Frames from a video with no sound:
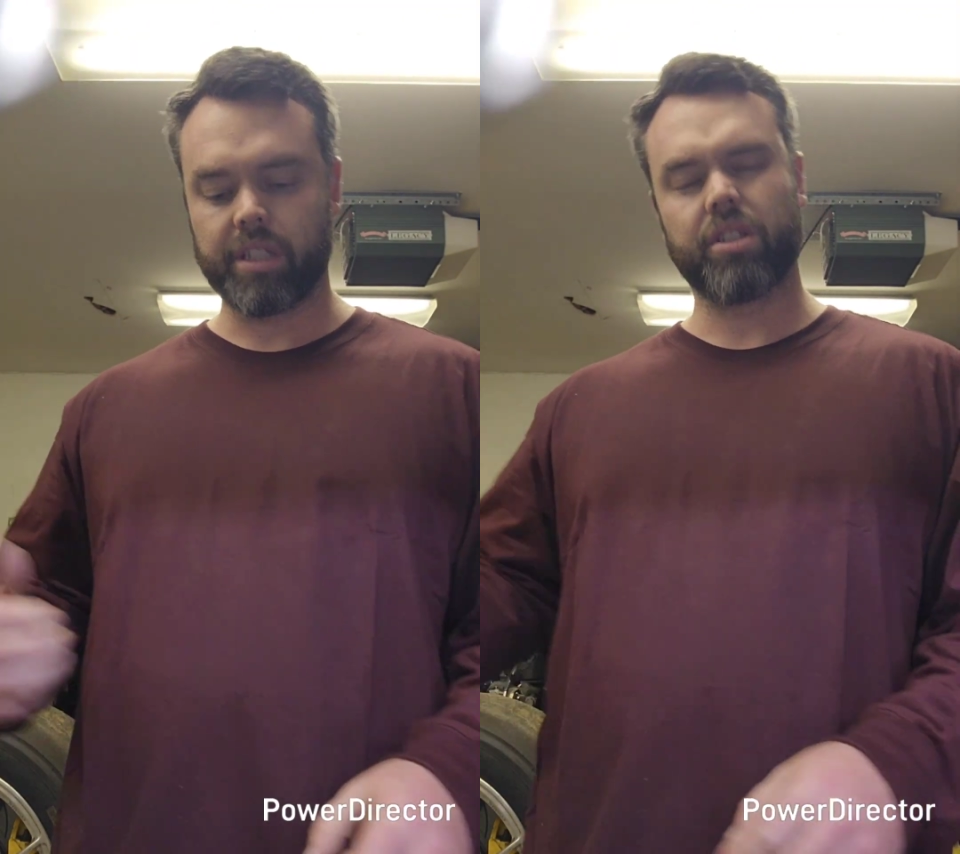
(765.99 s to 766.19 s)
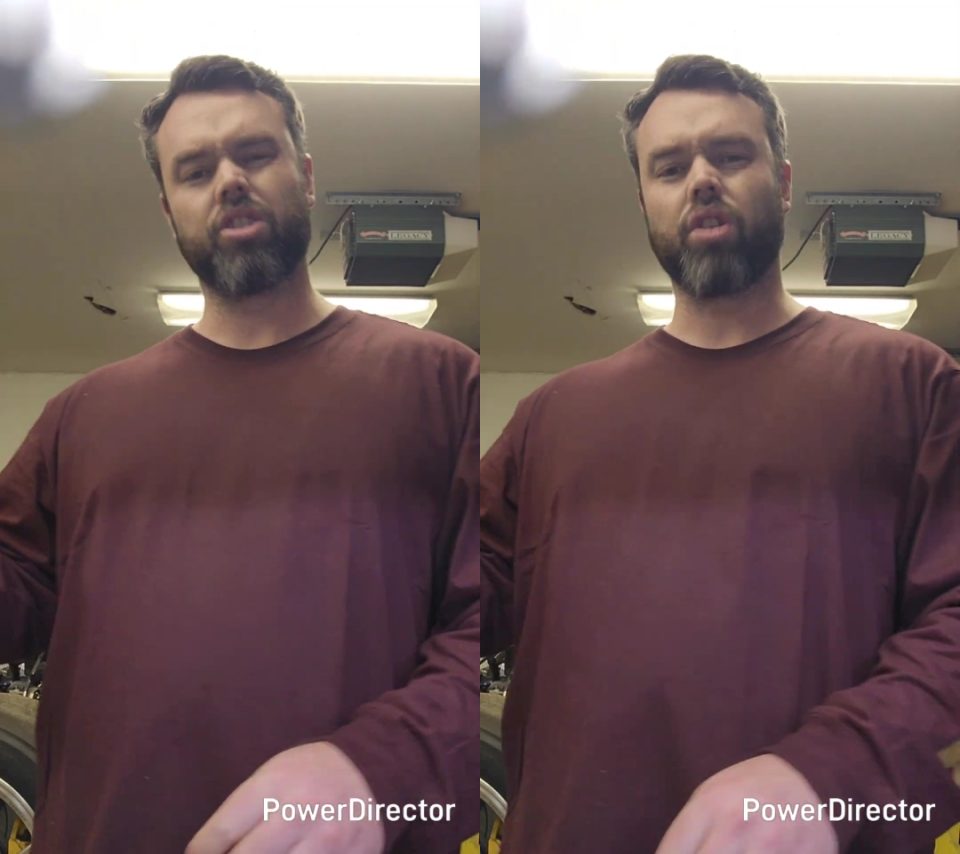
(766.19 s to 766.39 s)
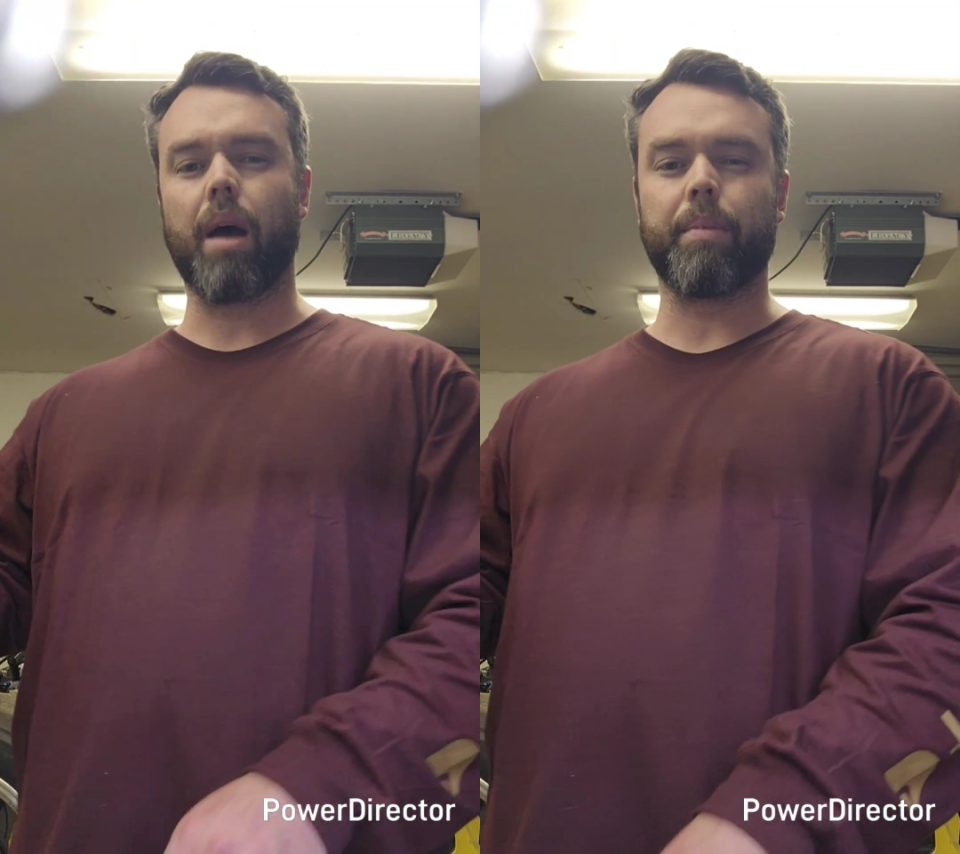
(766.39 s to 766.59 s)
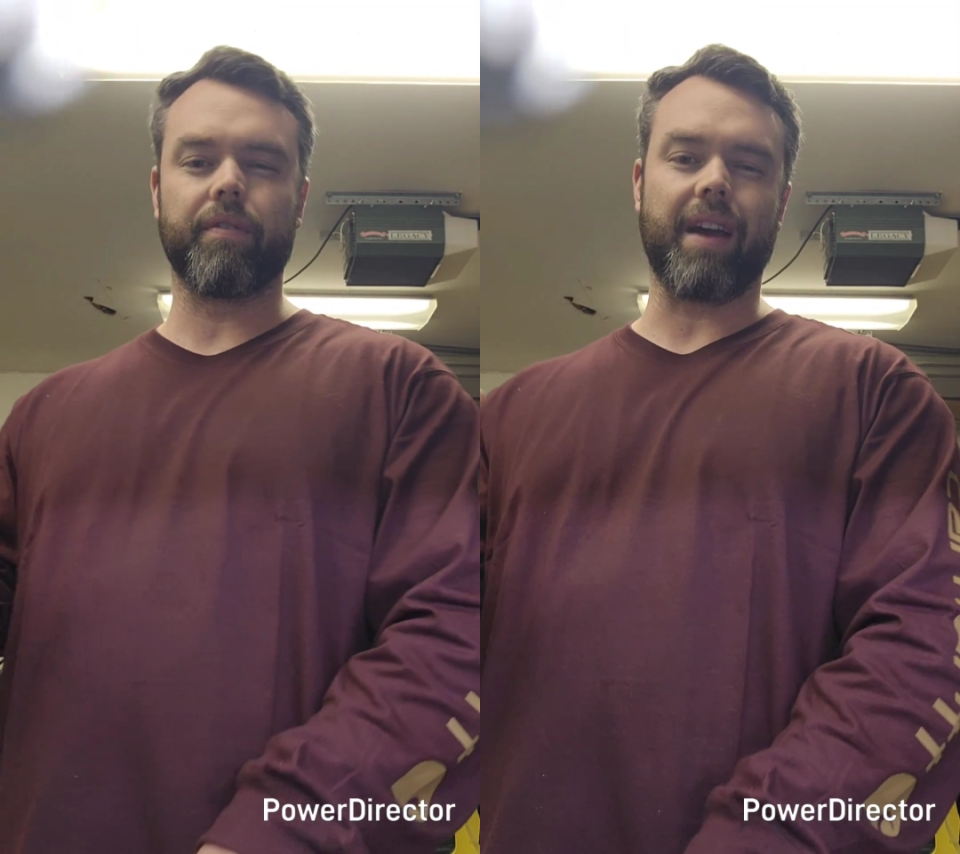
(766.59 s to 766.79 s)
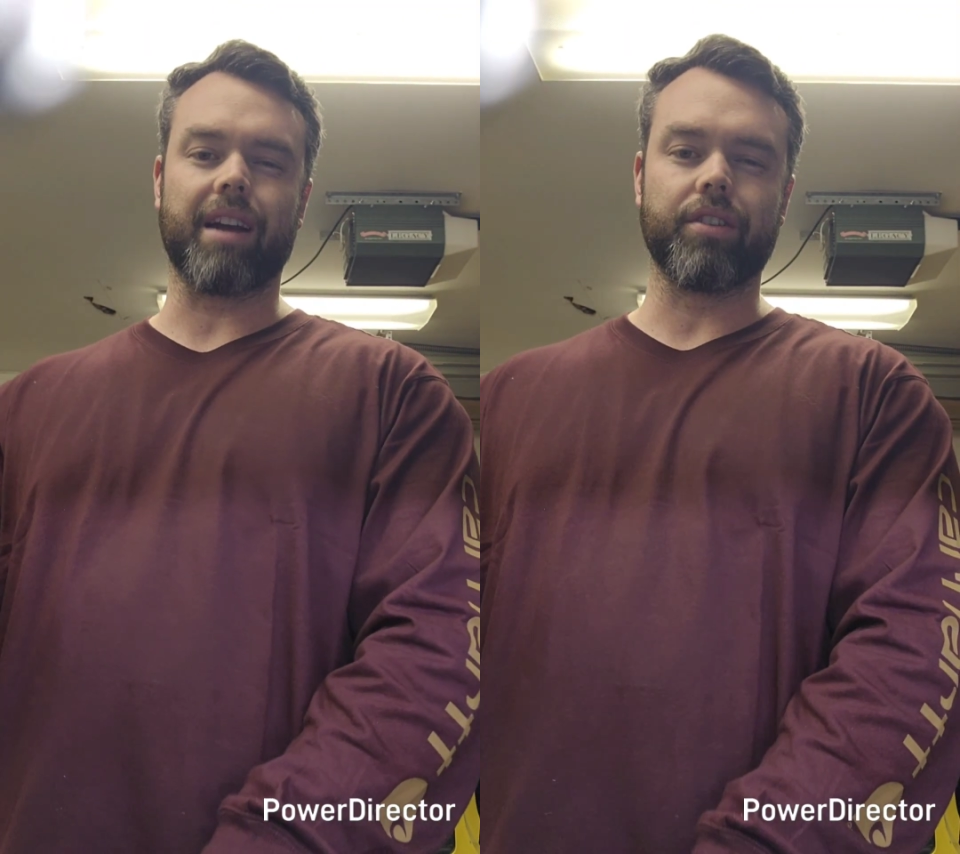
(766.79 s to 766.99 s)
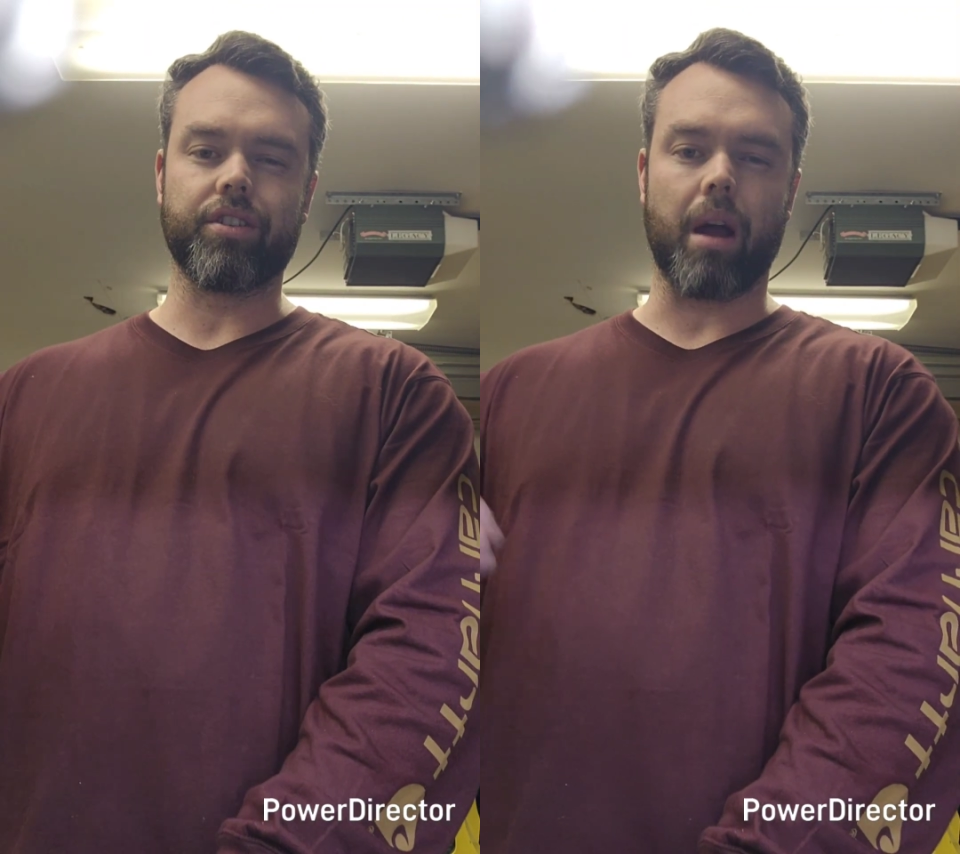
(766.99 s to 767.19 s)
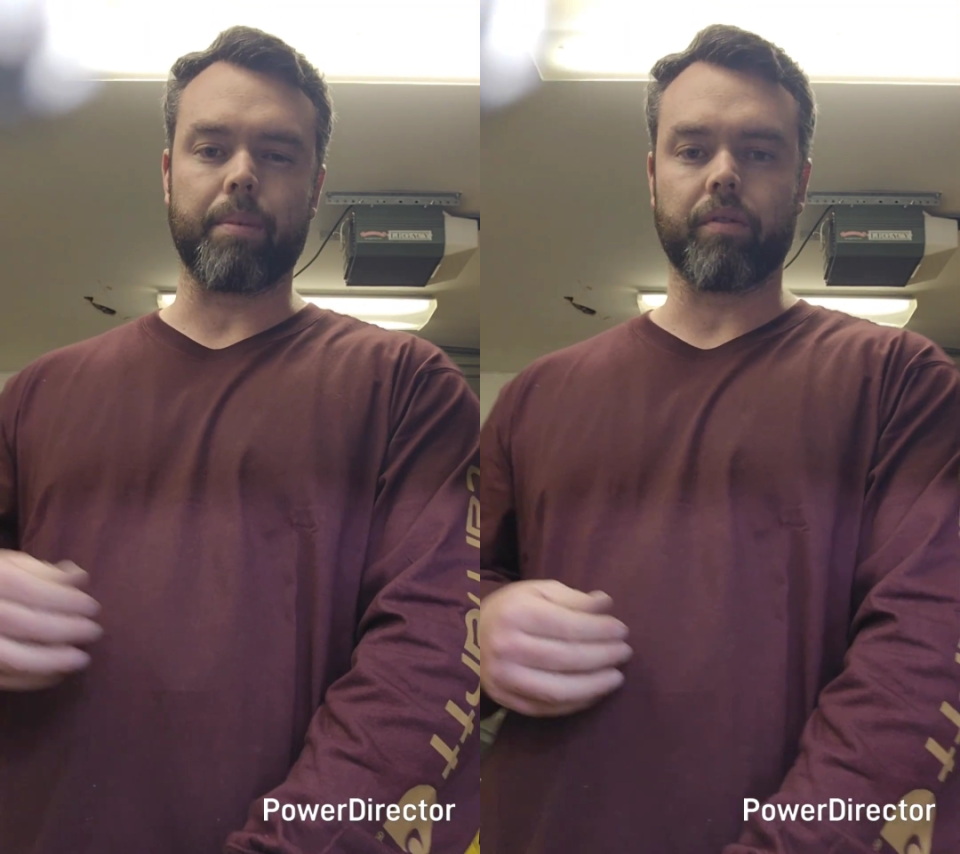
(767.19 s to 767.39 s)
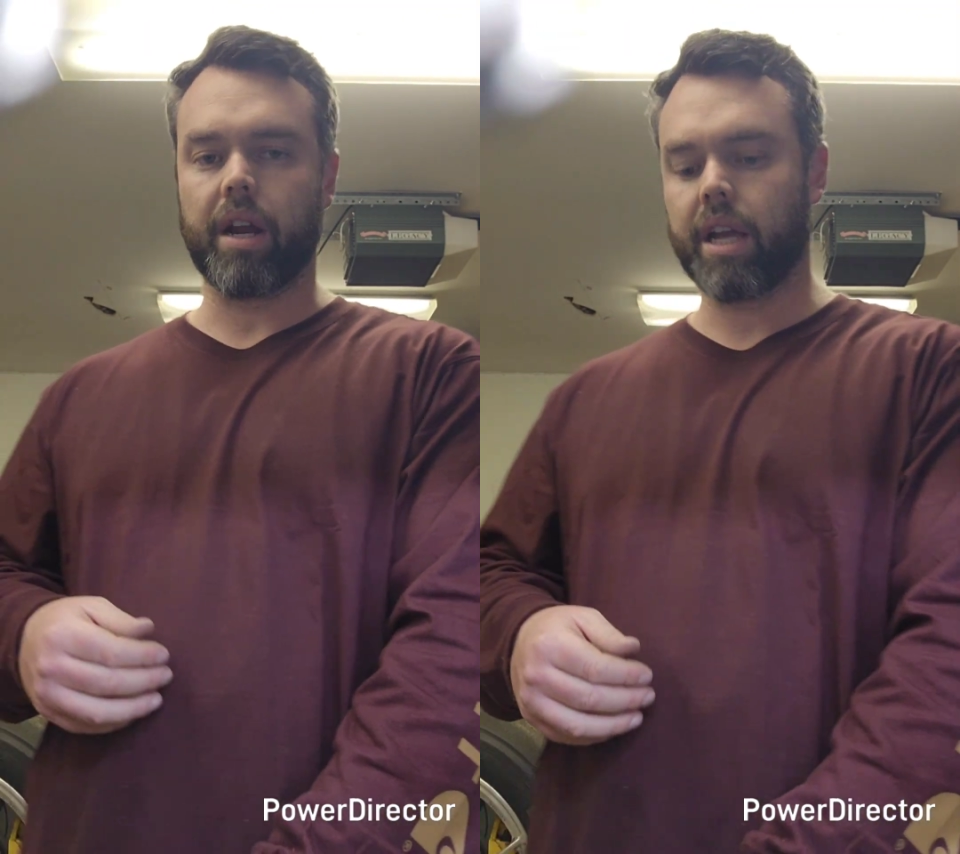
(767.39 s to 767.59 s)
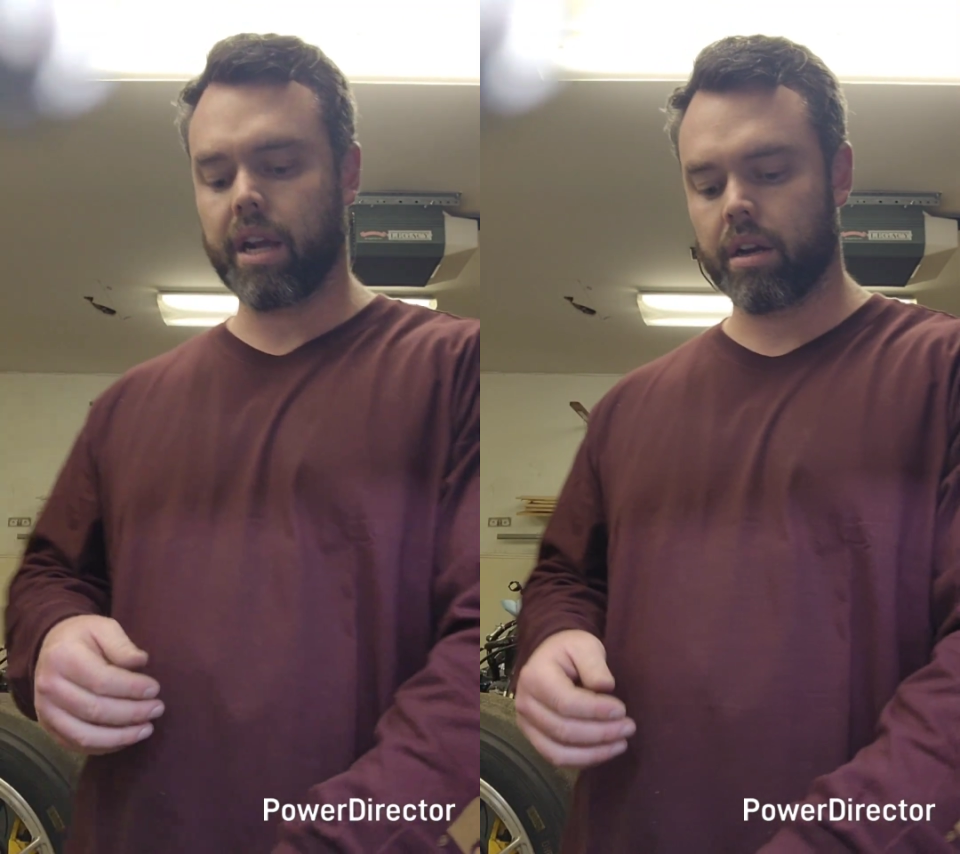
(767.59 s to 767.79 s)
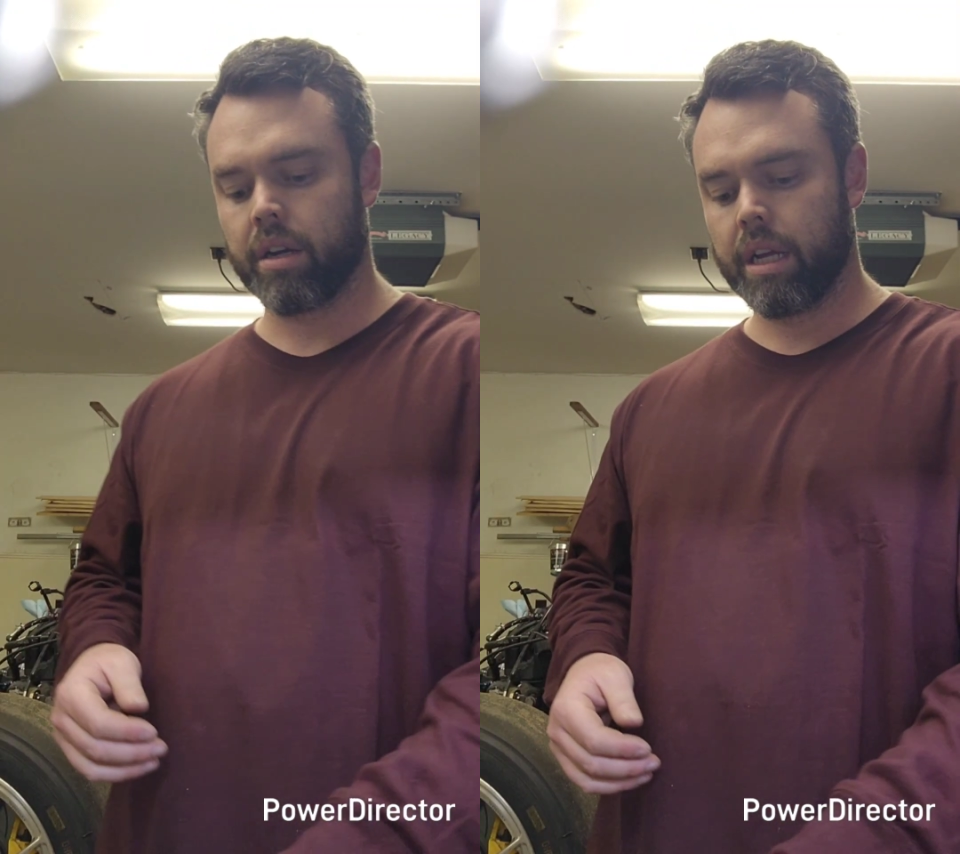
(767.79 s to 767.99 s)
This is a factory drop-in
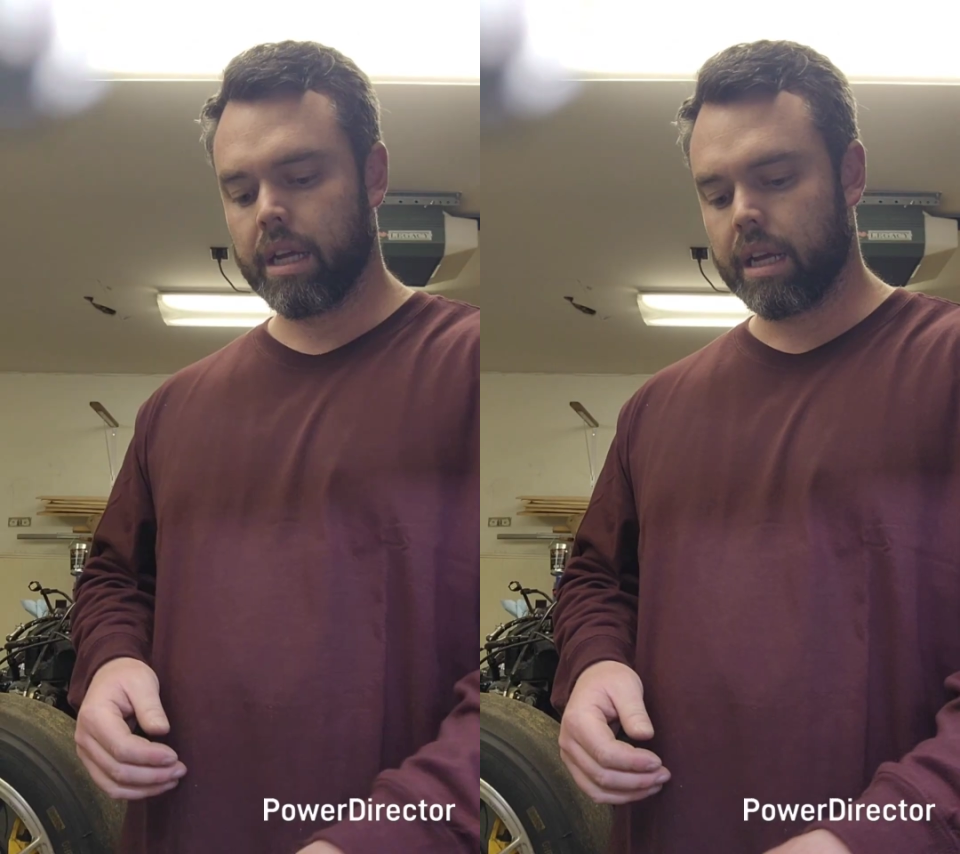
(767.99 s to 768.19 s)
radiator,